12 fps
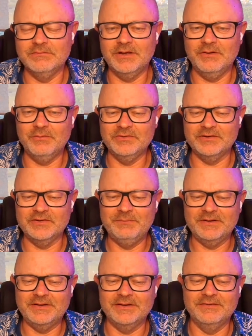I wasn't
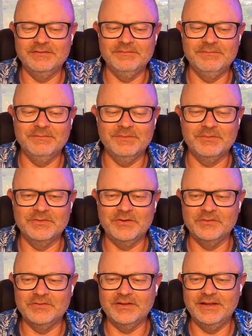expecting
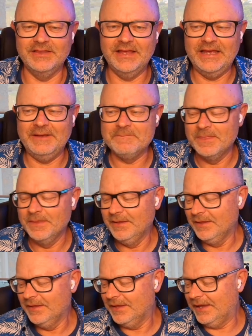results like that,
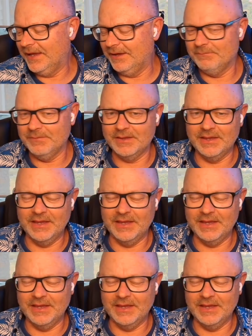and